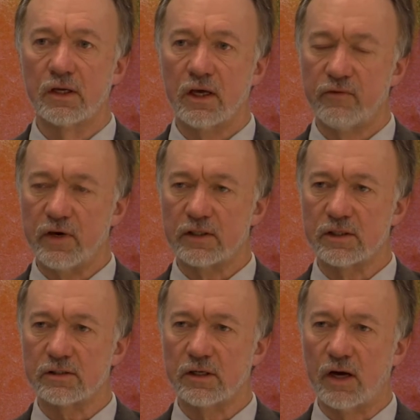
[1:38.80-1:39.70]
affect
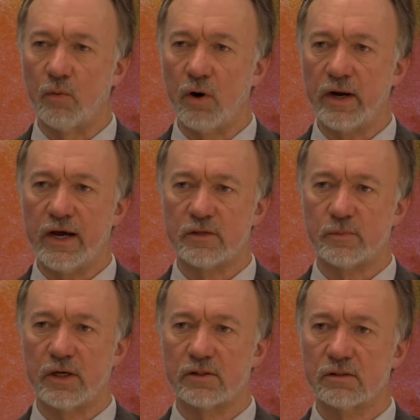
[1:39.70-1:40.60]
us today? What
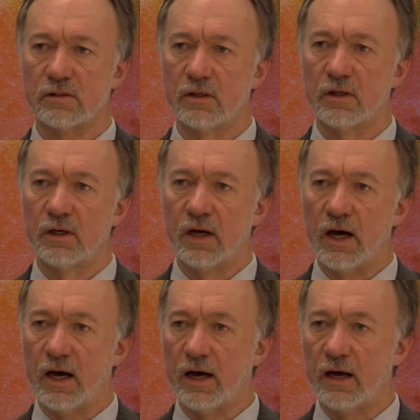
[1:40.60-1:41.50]
aspects
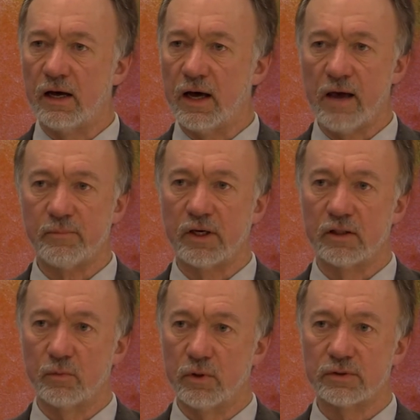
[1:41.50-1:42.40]
are happening in
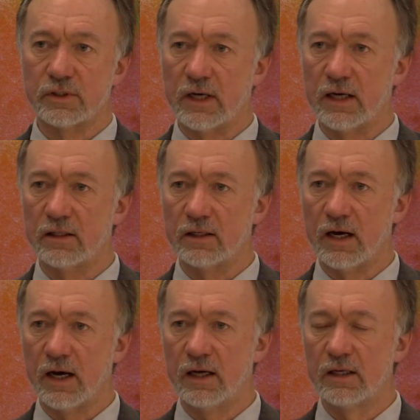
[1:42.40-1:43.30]
the world today that
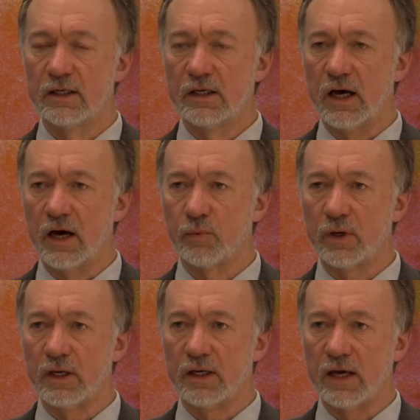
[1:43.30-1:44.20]
are
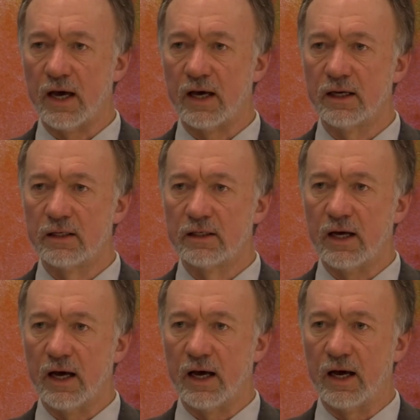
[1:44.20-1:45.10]
really
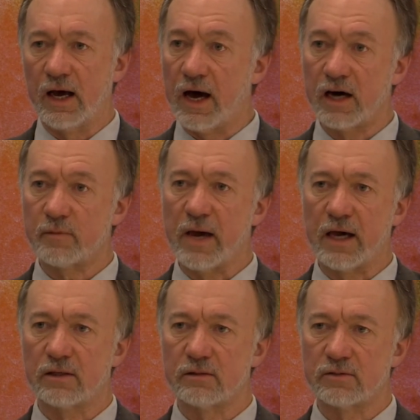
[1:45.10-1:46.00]
hark
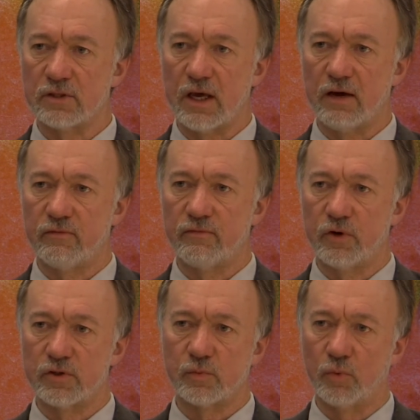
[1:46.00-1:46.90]
back to that
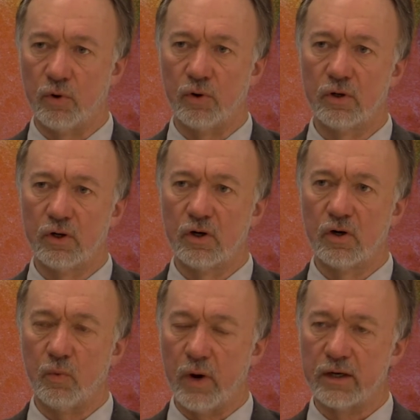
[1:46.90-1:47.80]
first war
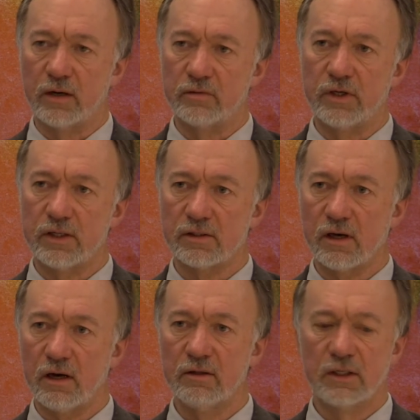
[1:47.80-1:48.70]
100 years
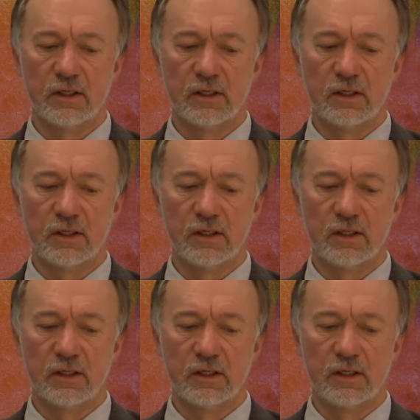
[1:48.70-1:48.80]
ago?